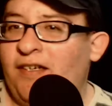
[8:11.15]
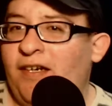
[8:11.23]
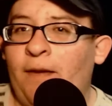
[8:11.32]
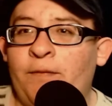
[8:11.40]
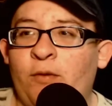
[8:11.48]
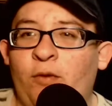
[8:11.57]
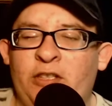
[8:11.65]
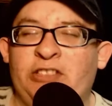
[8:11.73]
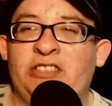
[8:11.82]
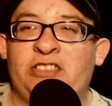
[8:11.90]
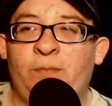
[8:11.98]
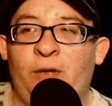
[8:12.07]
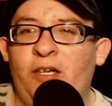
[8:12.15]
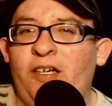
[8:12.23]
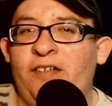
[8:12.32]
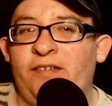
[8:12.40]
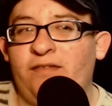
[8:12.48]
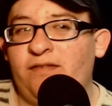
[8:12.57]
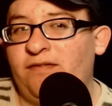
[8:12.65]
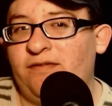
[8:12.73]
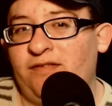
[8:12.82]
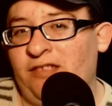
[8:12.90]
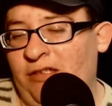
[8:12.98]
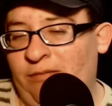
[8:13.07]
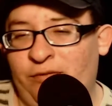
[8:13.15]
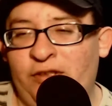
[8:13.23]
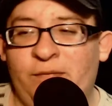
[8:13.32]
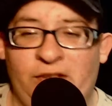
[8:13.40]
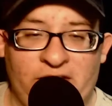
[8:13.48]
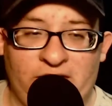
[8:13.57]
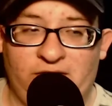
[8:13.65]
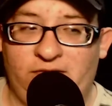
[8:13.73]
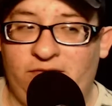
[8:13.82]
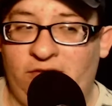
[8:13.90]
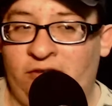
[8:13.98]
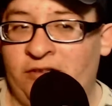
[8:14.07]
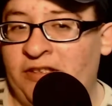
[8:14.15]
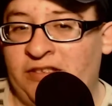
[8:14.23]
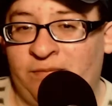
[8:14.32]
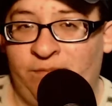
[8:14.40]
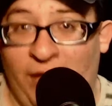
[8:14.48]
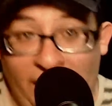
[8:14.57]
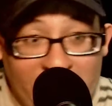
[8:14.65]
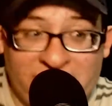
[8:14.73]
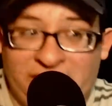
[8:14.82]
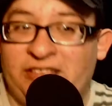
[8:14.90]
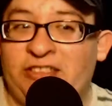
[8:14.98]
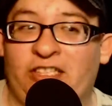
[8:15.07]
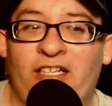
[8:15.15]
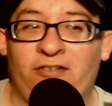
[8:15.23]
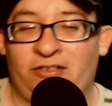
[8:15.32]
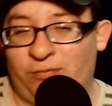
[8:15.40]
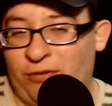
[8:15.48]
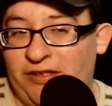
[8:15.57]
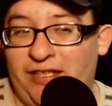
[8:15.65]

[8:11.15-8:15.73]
after watching Spawn, uh, pretty much all this bad CGI looks pretty